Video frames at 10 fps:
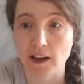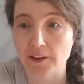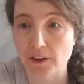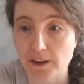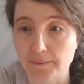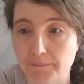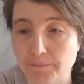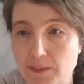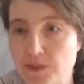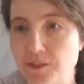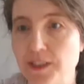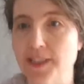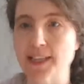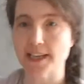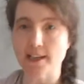Hanok, you
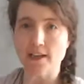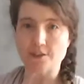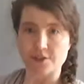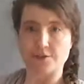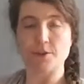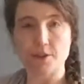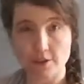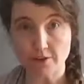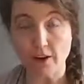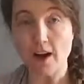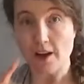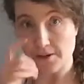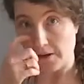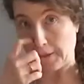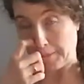can see. So do a search for
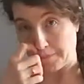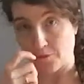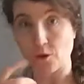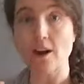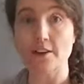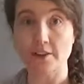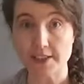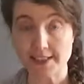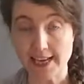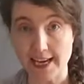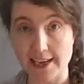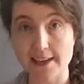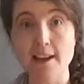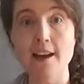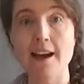Hanok or Hanok
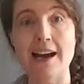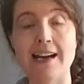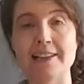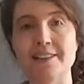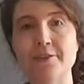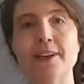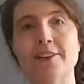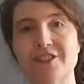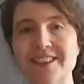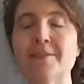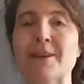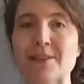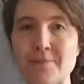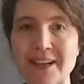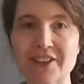stay. And you can actually tell
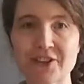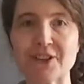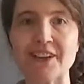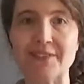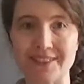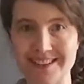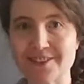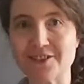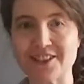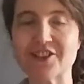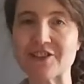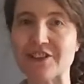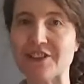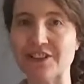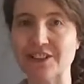by the picture if it's a
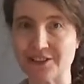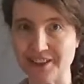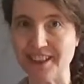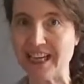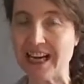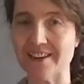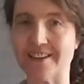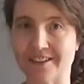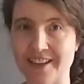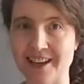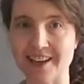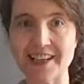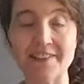traditional Korean Hanok or not.